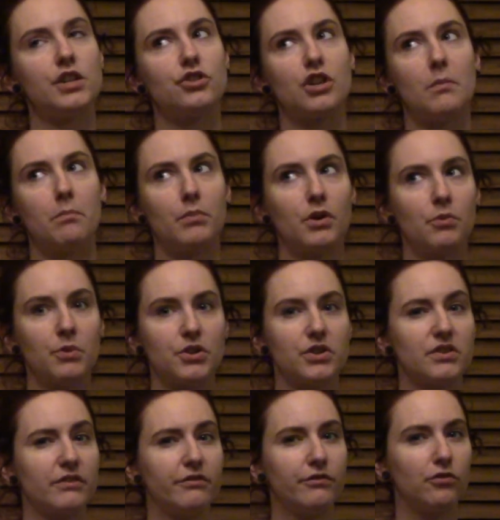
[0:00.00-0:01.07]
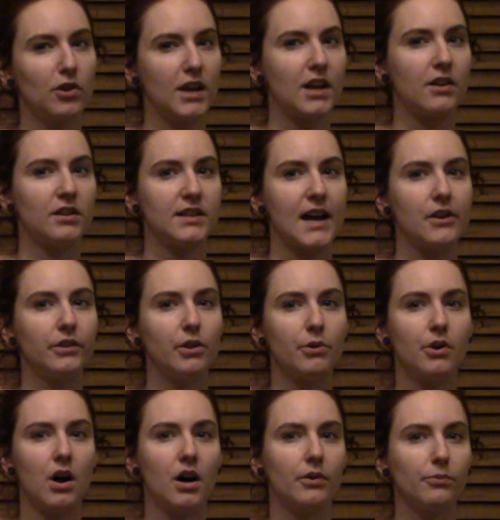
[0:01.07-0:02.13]
jumper, which is a free
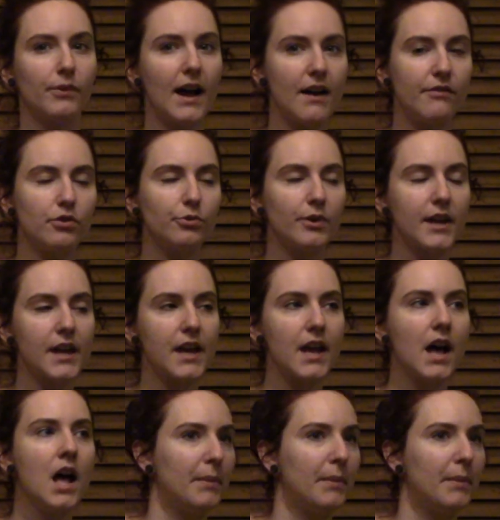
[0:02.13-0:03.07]
download on Ravelry,